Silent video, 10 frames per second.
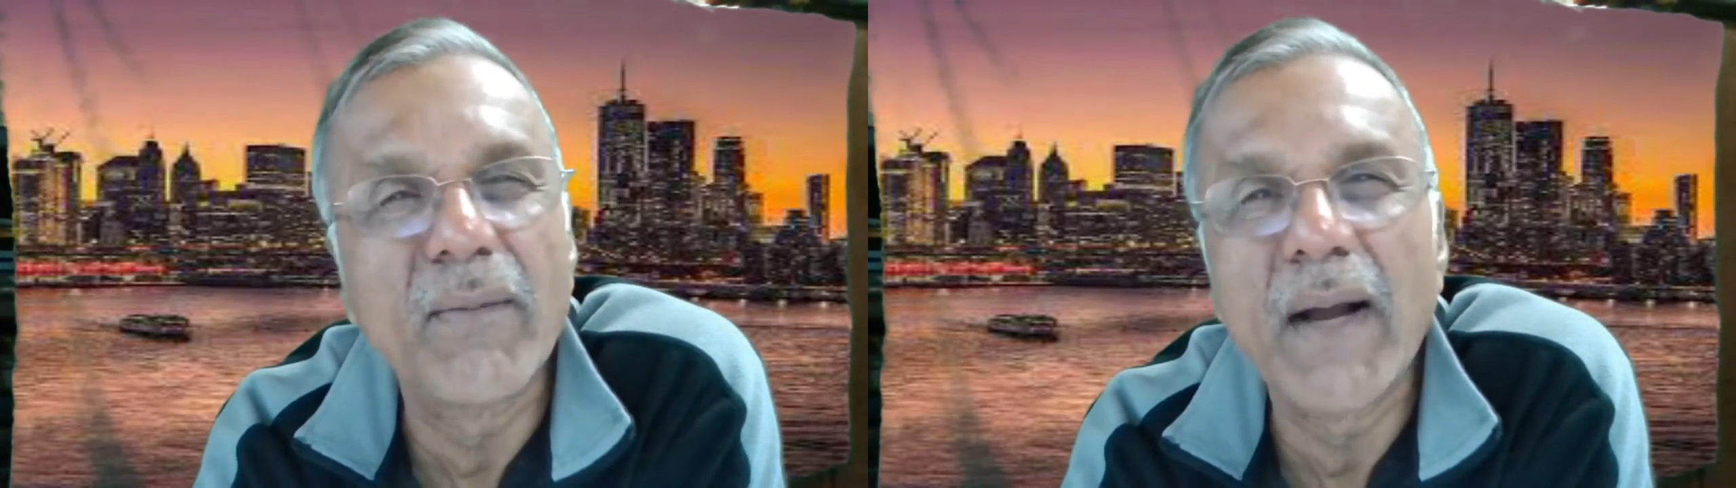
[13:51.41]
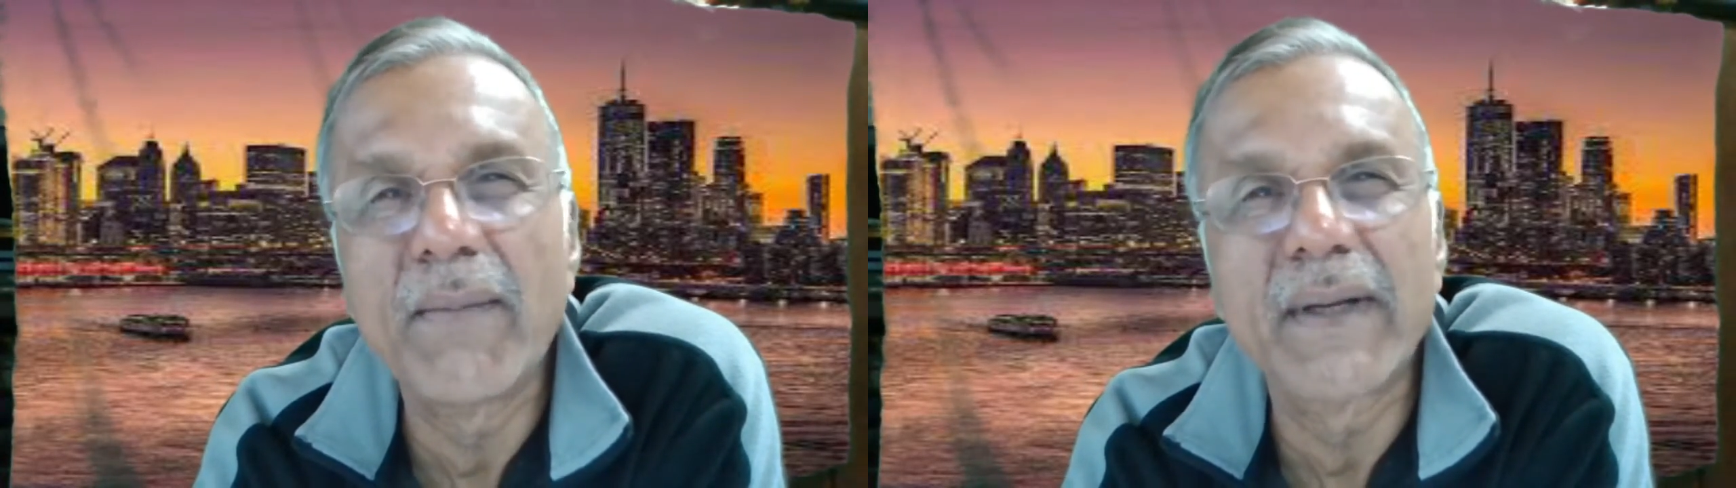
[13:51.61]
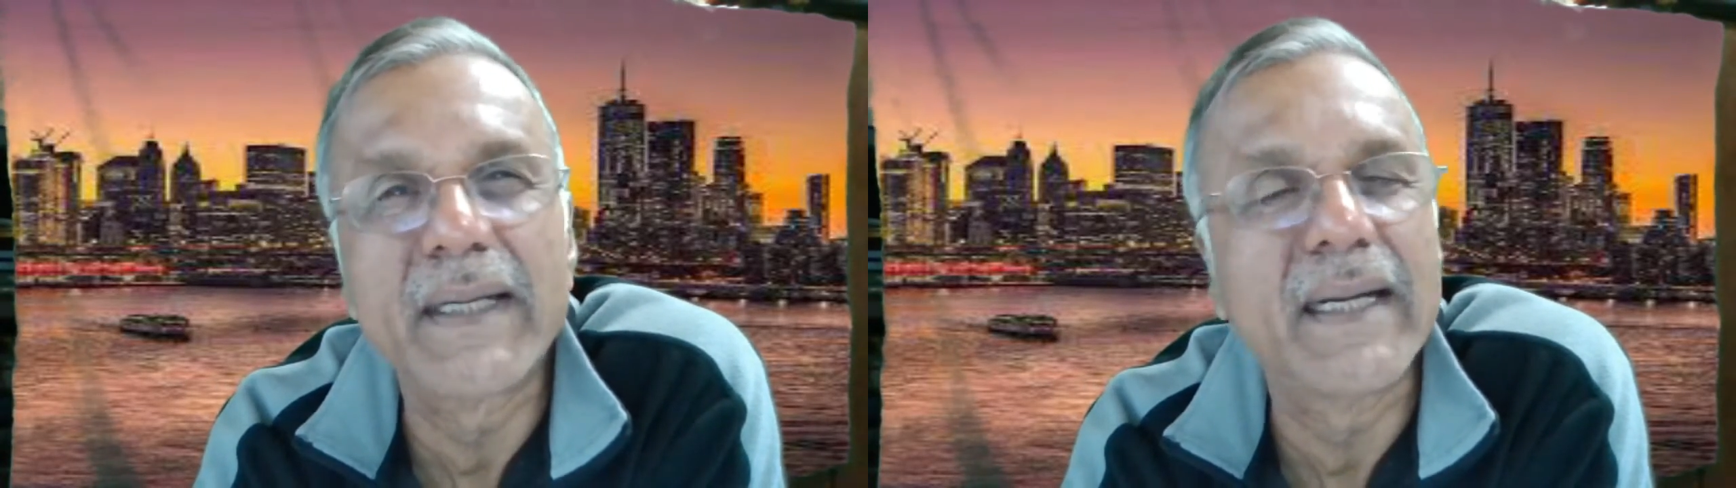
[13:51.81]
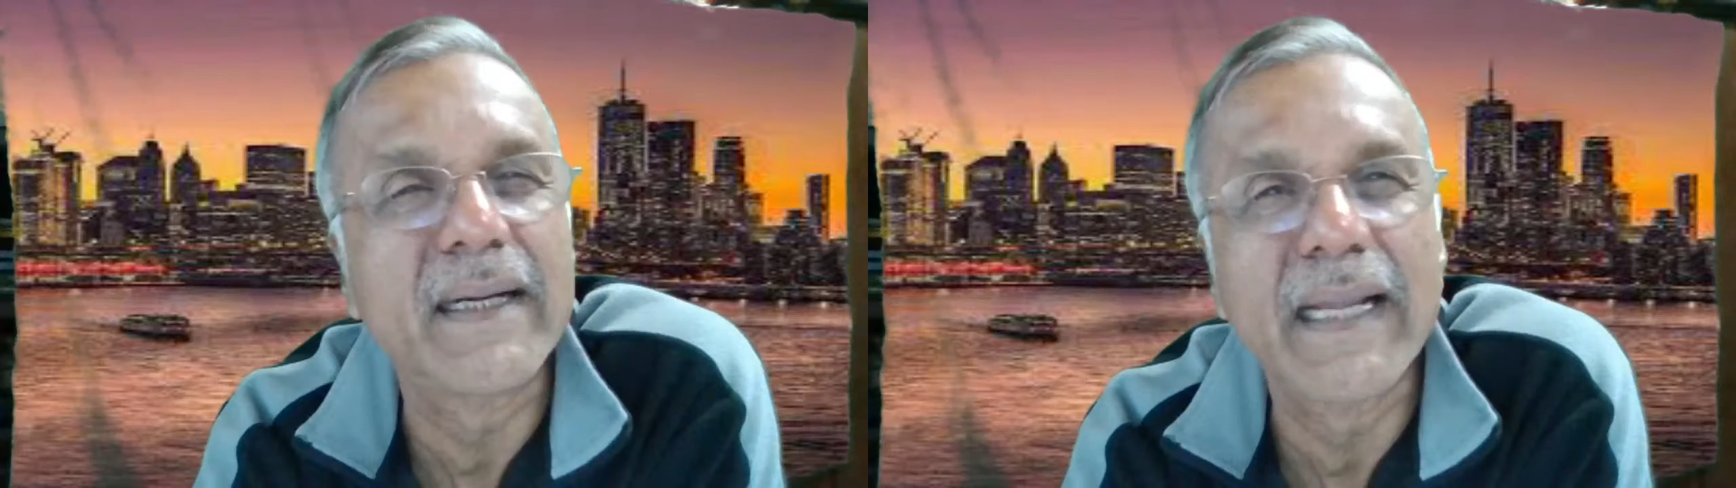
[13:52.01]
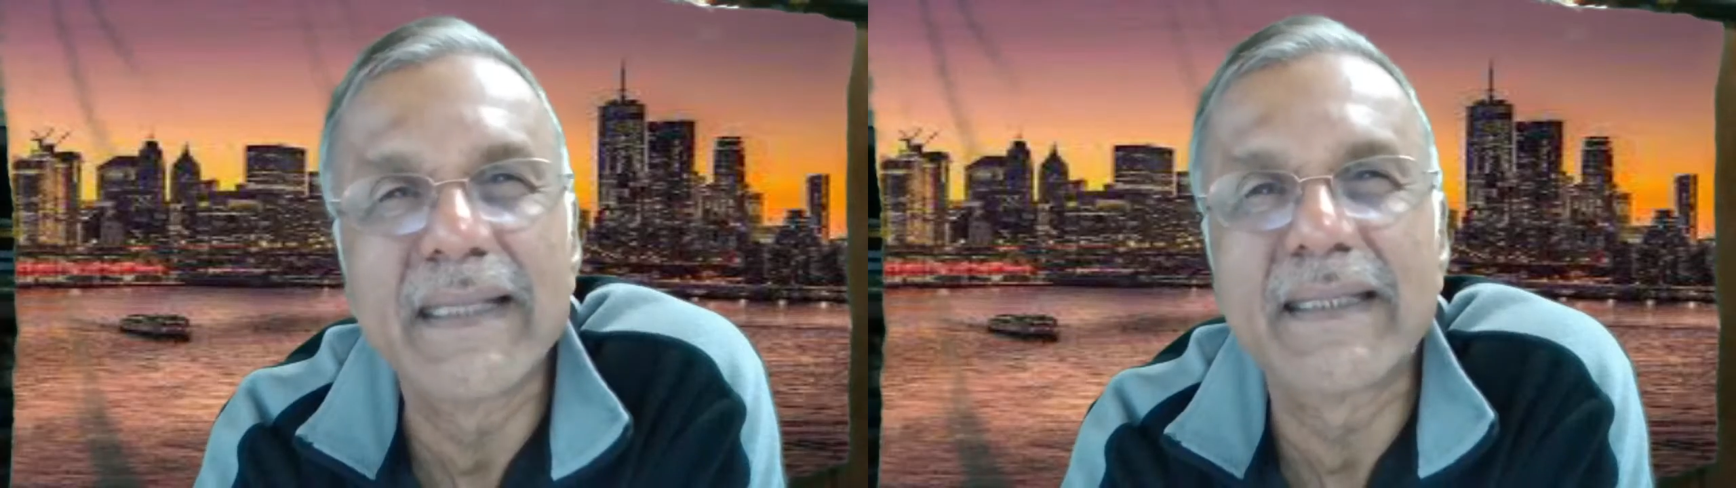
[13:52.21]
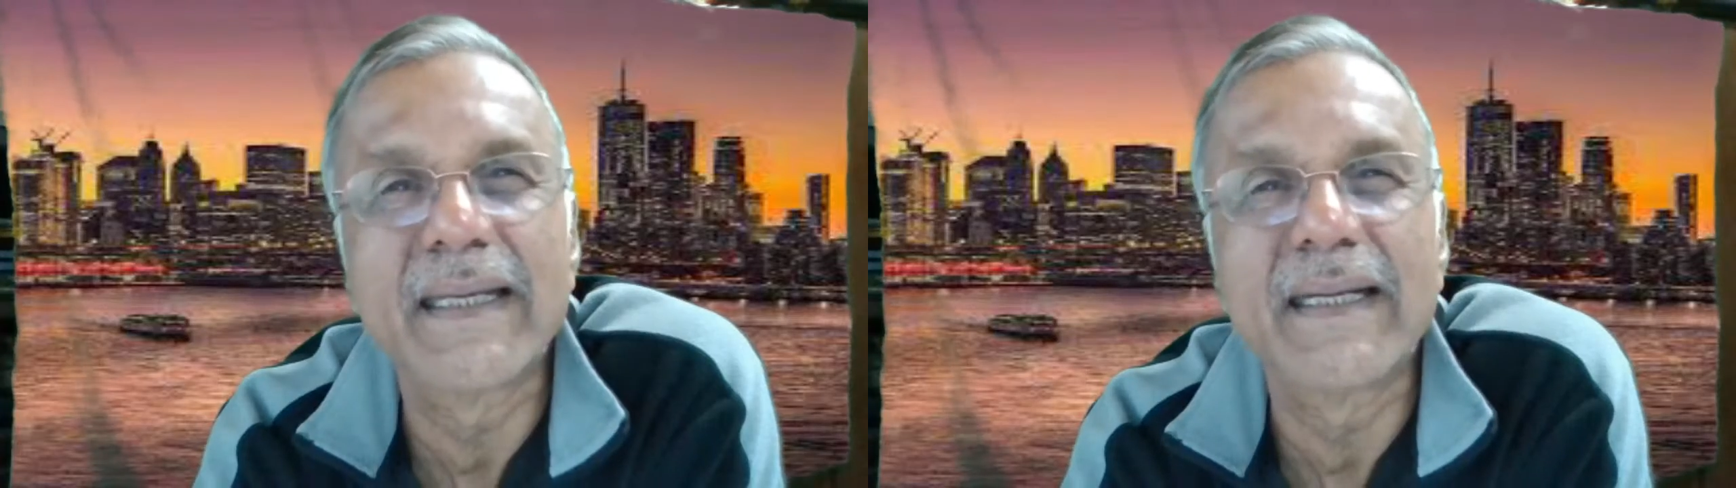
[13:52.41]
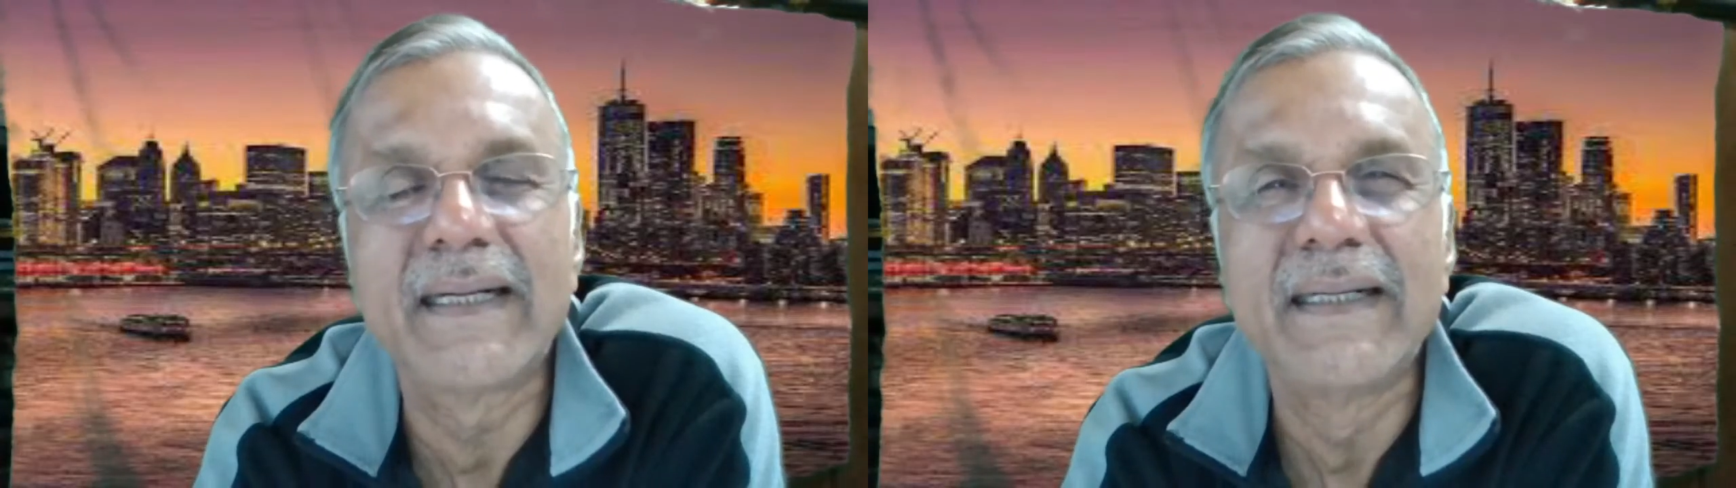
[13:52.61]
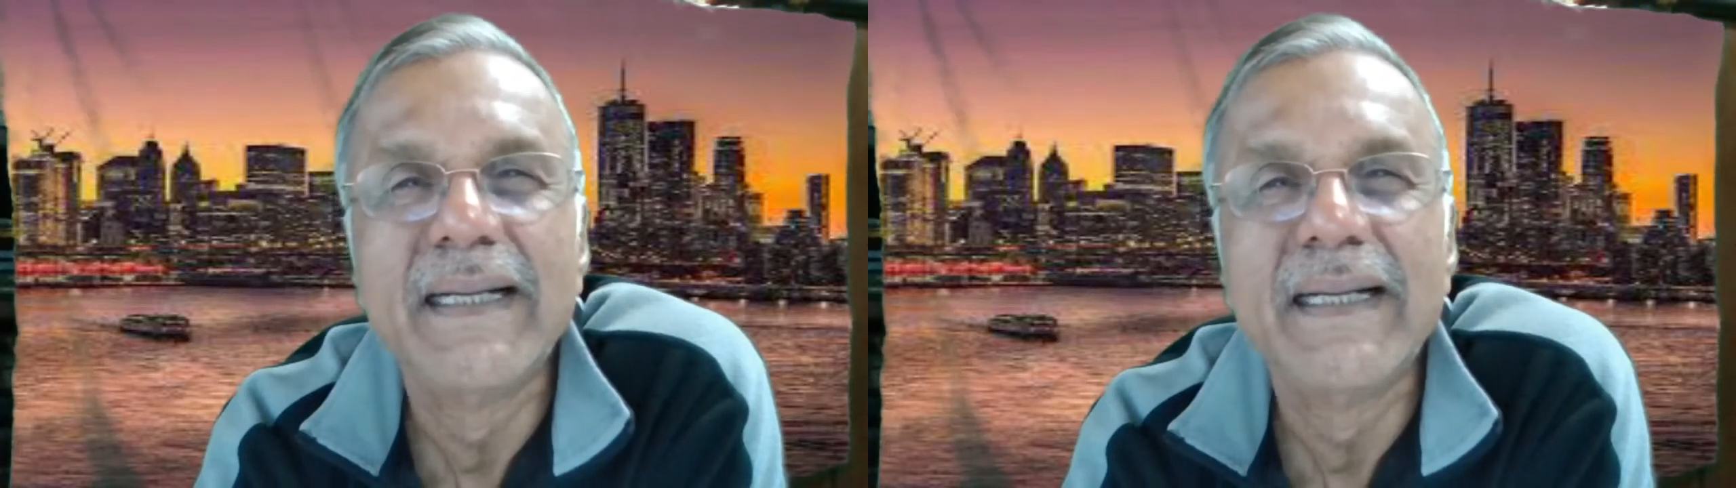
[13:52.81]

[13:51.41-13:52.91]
Obamacare healthcare.